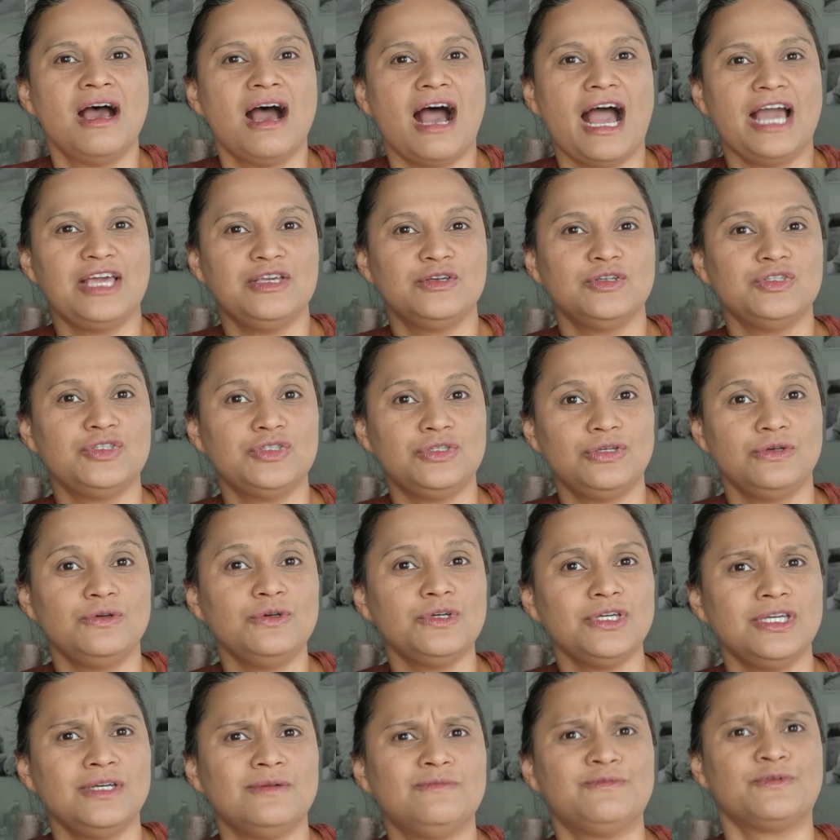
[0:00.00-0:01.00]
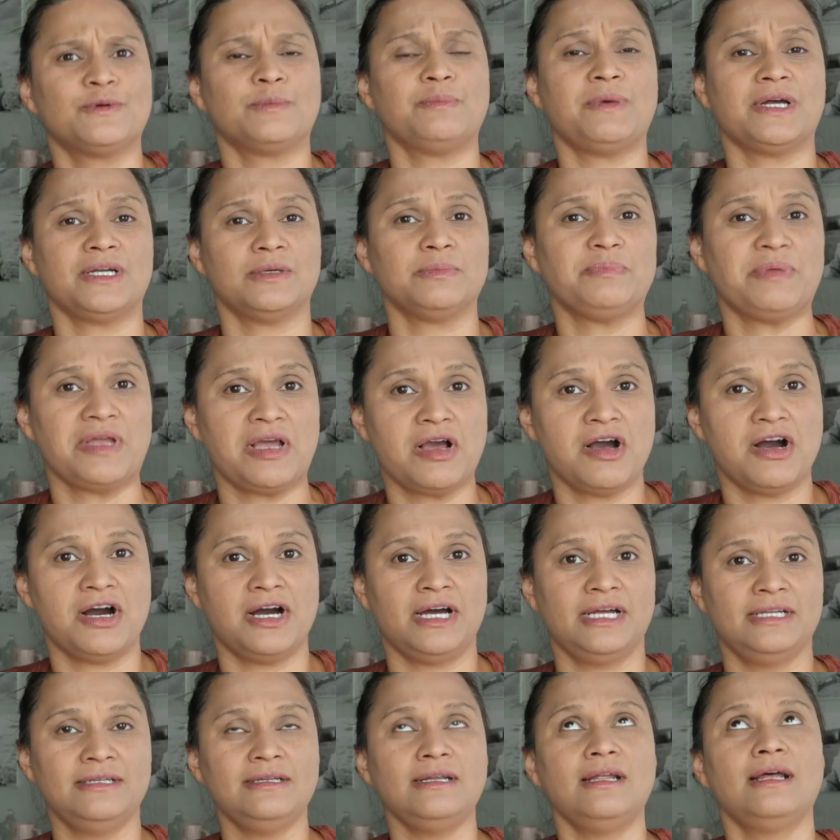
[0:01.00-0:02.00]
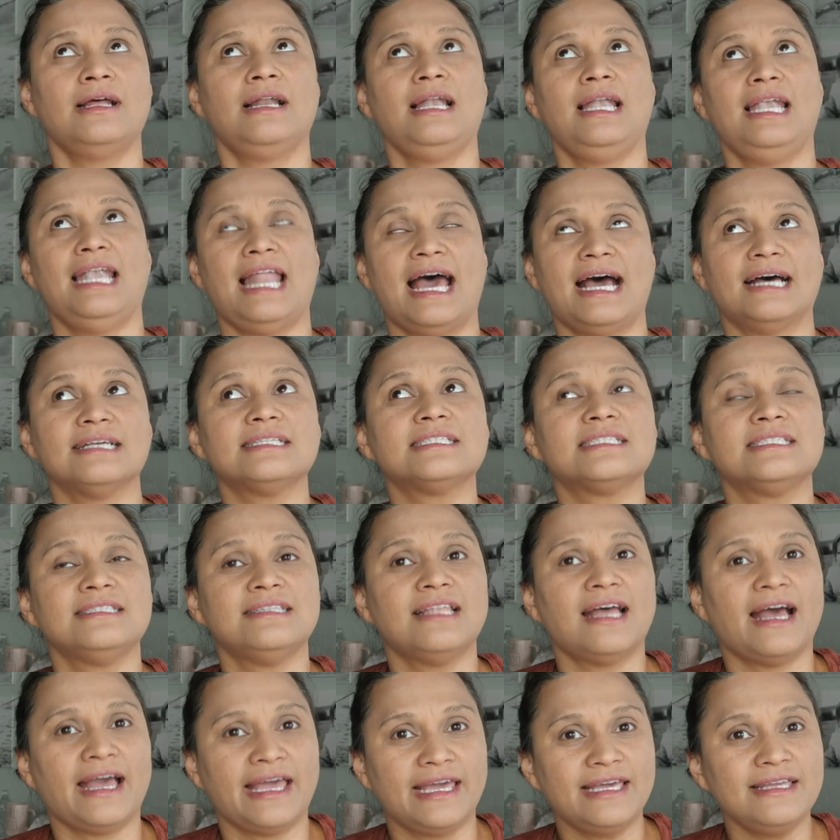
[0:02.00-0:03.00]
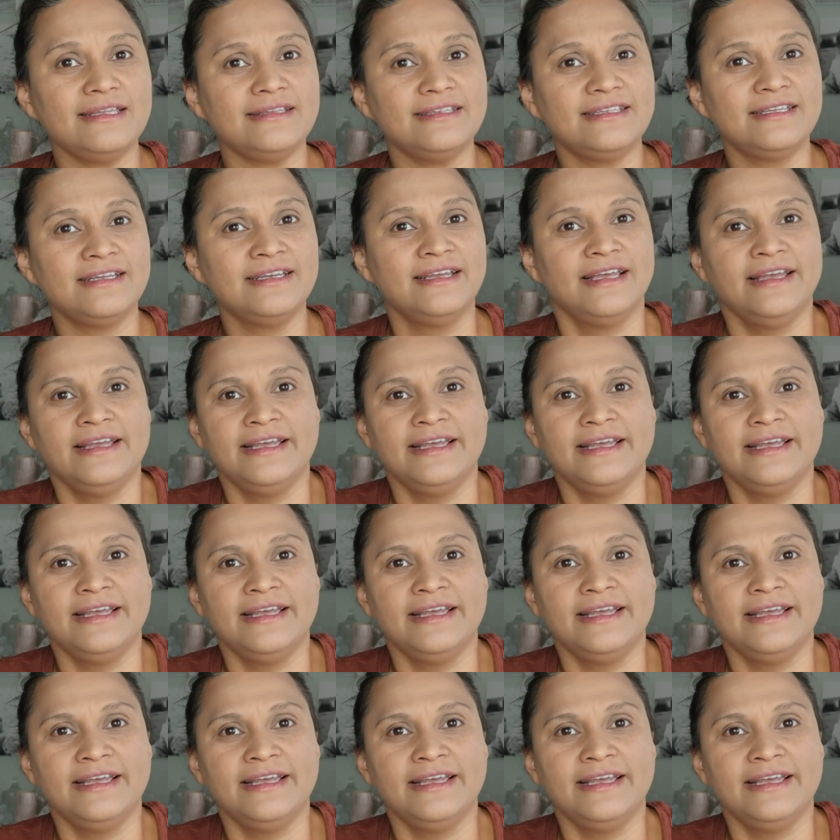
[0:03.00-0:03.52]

I used two cube for butter pecan last night.